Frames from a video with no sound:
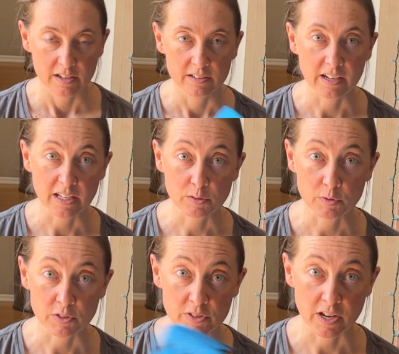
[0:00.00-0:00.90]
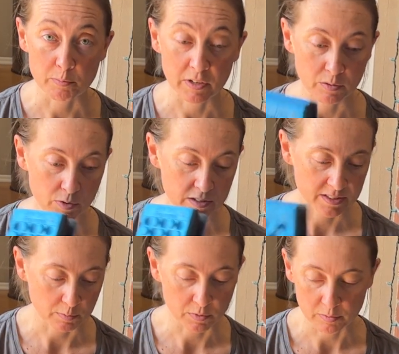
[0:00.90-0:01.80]
Nice when you're stopping and want
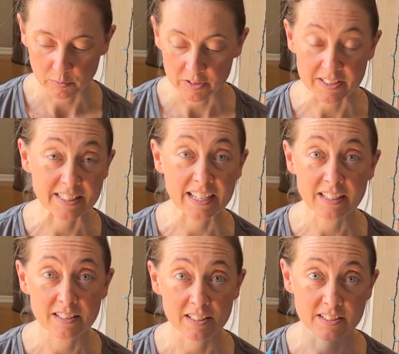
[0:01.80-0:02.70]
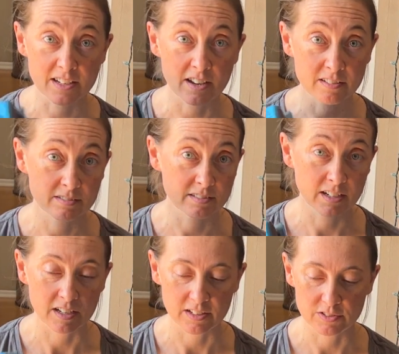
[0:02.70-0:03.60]
somewhere to sit that's not
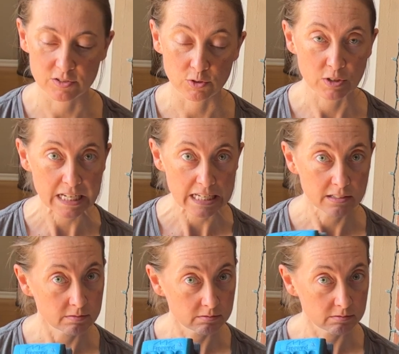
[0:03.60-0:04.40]
uh, dirty.